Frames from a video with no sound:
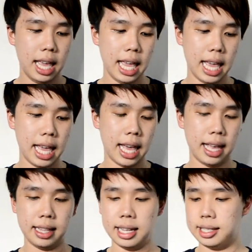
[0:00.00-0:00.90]

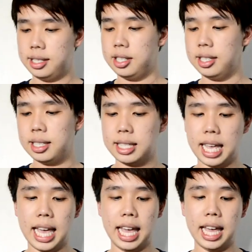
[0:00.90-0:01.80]
And it's just
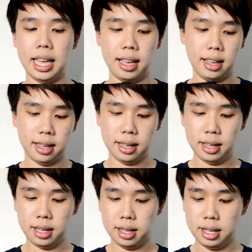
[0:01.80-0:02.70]
a
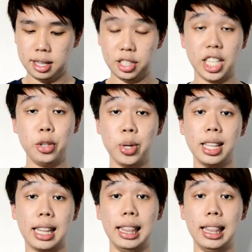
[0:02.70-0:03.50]
genuine